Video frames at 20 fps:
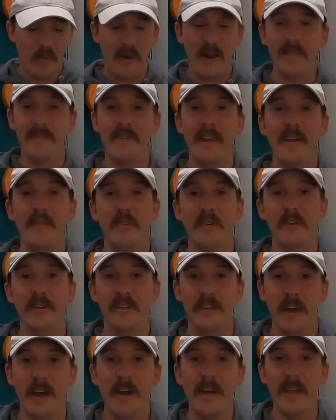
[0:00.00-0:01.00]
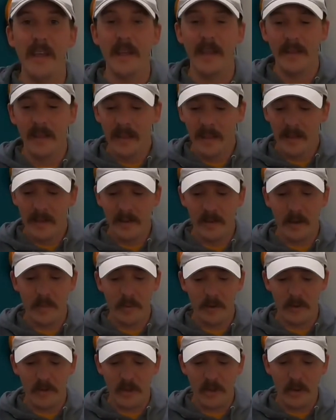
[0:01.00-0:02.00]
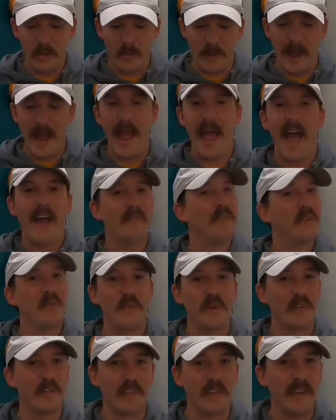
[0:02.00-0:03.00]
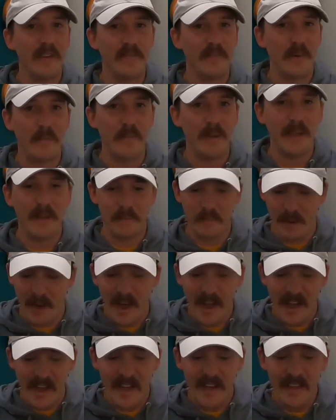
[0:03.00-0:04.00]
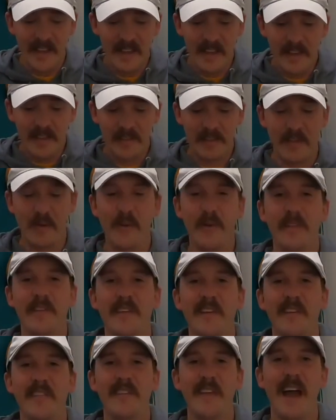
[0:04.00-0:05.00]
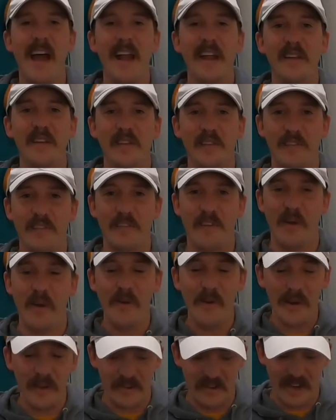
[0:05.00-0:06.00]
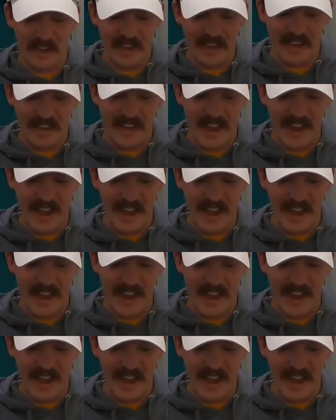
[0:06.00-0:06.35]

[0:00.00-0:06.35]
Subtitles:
one, I've never done it. Number two, I haven't received the big bite. So it's just kind of discouraging to